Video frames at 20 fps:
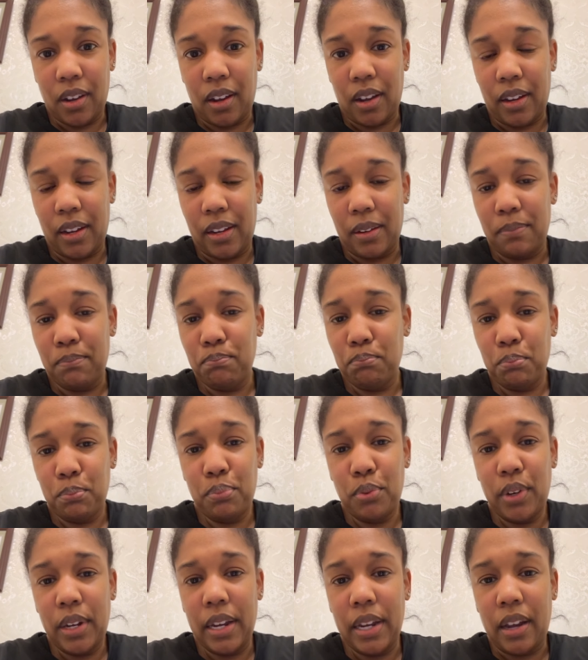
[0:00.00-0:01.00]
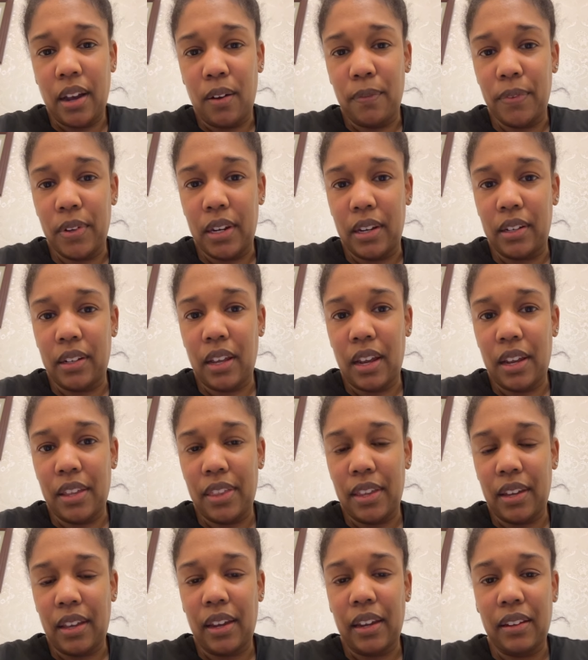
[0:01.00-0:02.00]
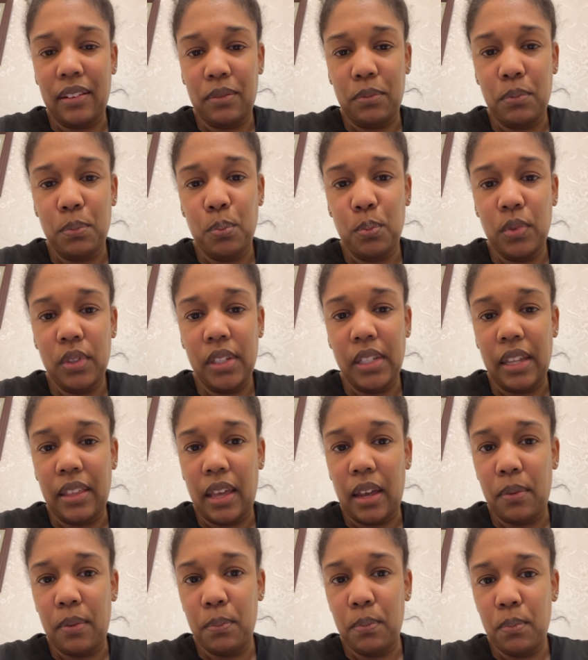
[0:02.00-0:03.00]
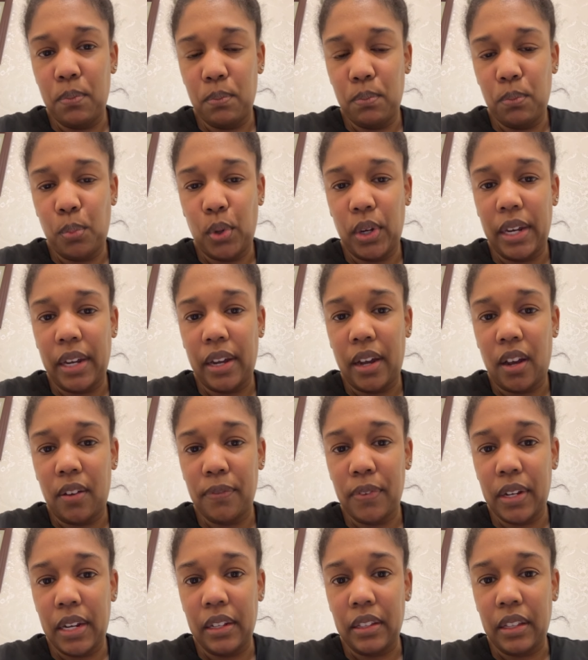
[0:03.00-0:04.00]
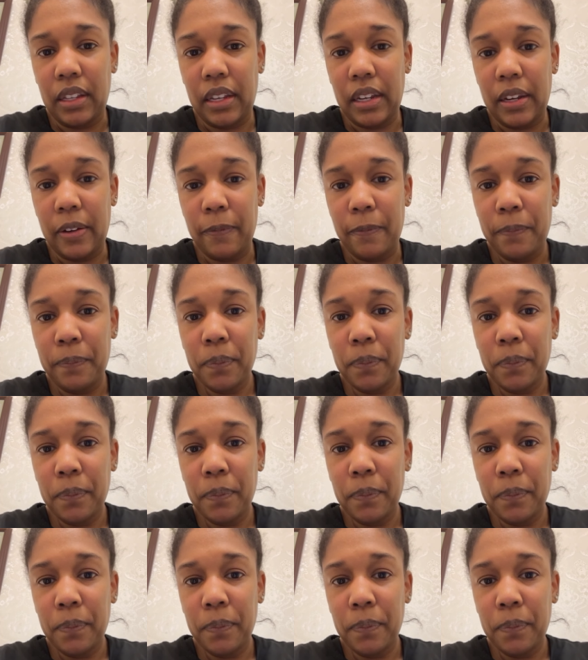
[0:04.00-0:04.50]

I'm pretty confident. I think I can say that pretty confidently.